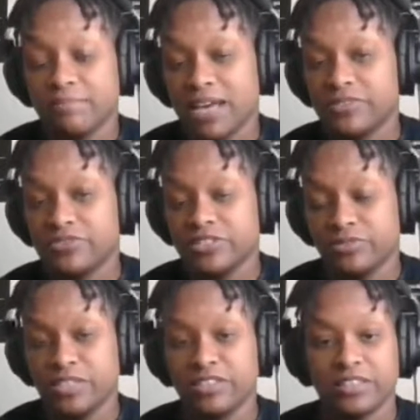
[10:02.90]
boundaries
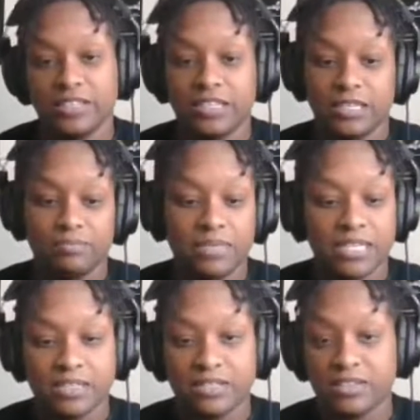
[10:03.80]
with
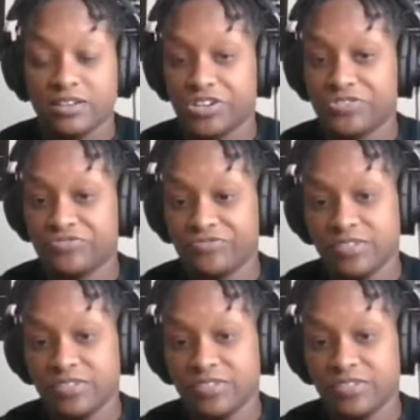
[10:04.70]
because of,